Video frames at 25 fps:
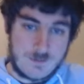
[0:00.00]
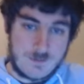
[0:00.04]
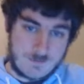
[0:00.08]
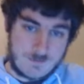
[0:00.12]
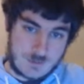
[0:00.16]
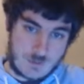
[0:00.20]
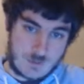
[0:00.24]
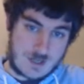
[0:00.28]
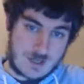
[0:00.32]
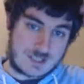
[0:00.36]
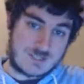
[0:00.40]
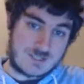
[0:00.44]

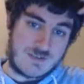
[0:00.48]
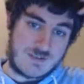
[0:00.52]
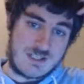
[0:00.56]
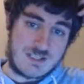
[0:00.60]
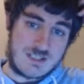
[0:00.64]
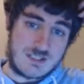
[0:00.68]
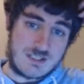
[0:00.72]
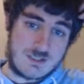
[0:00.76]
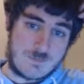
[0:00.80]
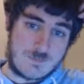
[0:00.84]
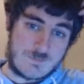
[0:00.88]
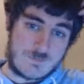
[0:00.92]
You activate
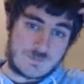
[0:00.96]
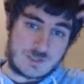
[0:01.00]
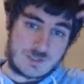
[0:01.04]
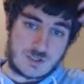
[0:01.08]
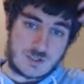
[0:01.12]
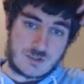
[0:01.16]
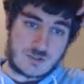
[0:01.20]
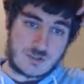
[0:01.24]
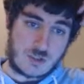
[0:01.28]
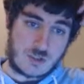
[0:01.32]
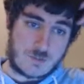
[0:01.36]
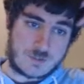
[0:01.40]
it,
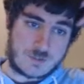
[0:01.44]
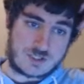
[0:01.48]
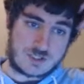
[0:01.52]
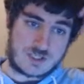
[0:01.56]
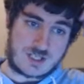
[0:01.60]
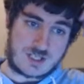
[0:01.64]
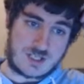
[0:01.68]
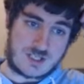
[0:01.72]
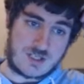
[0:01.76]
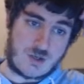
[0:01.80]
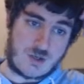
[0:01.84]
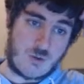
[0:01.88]
the top of the
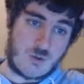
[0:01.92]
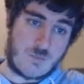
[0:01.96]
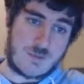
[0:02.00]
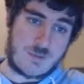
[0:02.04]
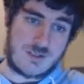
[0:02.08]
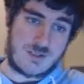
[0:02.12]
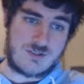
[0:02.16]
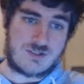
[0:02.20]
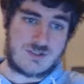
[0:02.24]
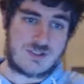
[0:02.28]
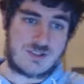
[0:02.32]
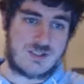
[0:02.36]
die
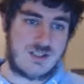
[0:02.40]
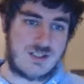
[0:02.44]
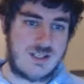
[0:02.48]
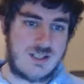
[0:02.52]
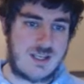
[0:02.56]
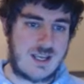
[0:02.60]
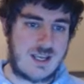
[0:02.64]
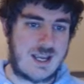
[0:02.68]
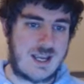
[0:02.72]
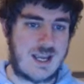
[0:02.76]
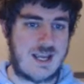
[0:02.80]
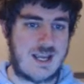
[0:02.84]
opens,
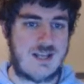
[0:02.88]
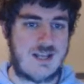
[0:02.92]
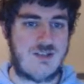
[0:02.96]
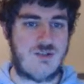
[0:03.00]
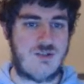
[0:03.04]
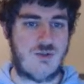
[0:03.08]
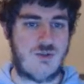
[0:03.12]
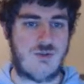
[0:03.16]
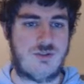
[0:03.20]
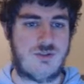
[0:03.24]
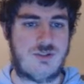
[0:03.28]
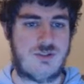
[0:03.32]
and
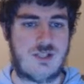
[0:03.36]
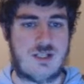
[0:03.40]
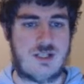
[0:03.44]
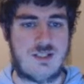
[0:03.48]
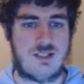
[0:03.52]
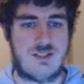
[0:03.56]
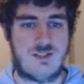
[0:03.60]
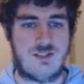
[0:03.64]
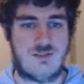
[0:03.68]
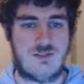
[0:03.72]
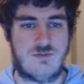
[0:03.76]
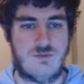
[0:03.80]
your
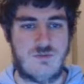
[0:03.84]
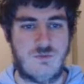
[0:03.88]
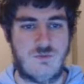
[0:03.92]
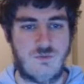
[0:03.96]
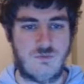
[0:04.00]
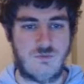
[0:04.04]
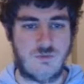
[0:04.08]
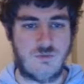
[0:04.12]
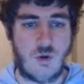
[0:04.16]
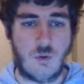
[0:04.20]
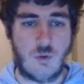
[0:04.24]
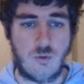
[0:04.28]
dice
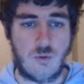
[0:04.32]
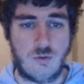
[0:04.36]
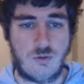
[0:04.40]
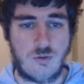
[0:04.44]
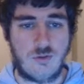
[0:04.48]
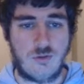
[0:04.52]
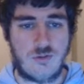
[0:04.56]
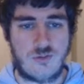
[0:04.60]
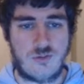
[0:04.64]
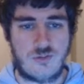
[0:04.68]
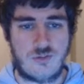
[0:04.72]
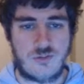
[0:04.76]

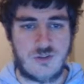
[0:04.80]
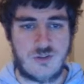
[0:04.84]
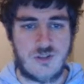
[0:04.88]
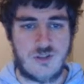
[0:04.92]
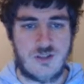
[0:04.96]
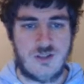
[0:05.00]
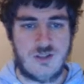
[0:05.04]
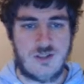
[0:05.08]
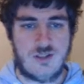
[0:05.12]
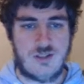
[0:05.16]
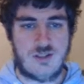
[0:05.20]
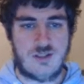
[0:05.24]
rolls
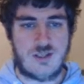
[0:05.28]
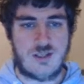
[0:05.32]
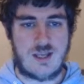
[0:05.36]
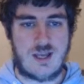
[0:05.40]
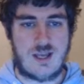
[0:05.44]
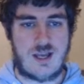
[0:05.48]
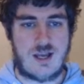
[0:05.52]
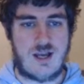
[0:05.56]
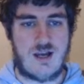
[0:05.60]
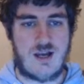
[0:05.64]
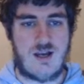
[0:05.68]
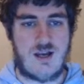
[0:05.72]

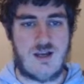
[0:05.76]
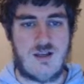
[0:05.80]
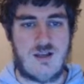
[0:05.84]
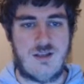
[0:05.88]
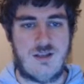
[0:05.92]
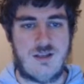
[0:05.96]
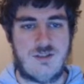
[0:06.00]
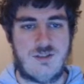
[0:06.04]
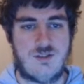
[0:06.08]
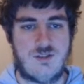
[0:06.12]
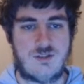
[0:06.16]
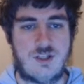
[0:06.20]

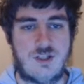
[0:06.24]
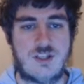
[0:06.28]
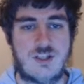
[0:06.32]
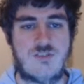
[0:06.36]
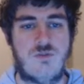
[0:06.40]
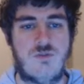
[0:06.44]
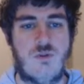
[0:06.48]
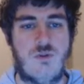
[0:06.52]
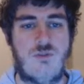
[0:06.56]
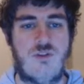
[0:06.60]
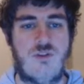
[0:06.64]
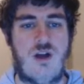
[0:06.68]
and your dice
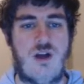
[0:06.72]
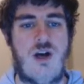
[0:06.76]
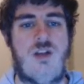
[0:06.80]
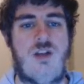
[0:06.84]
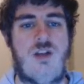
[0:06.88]
rolls are